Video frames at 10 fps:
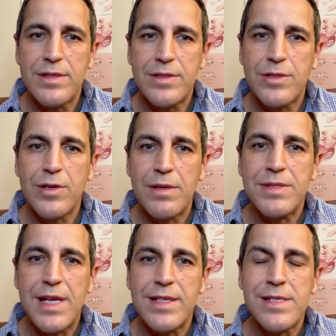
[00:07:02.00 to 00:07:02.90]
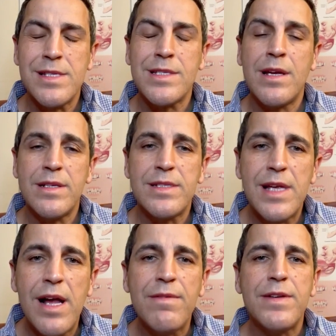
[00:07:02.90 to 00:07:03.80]
circumstances on
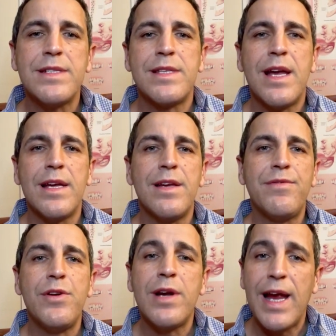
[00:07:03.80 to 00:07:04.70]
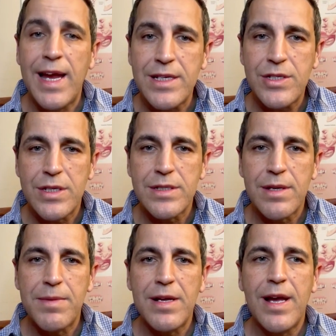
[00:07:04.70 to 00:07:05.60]
itself is that if you're anxious
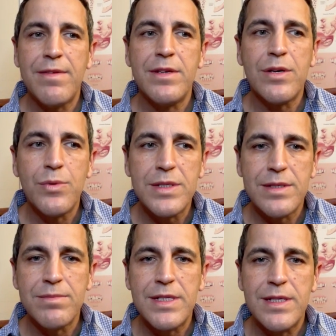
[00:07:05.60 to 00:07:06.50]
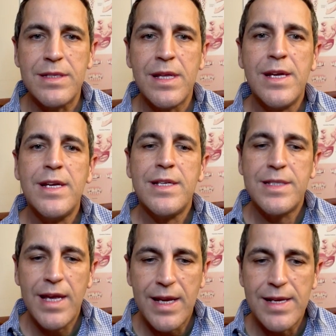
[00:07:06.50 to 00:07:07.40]
about having your wisdom teeth
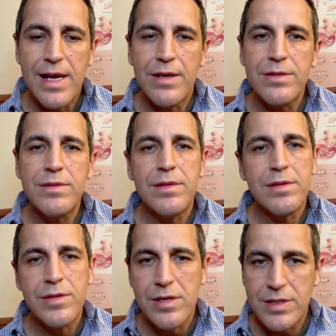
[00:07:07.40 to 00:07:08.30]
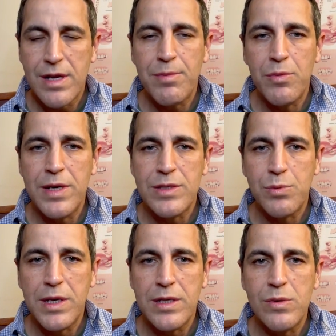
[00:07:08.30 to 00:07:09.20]
taken out, there's a couple ways
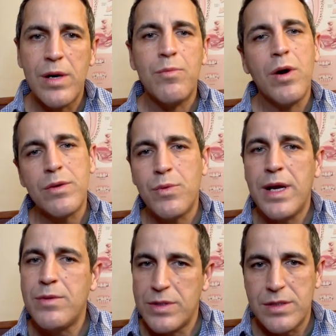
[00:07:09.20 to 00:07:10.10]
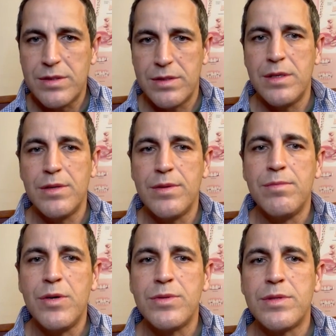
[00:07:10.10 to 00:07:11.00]
we could do them. One way, which is you know the
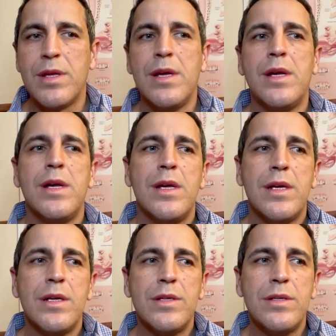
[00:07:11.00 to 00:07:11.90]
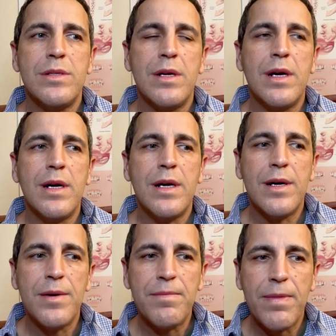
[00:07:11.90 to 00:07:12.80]
most uh,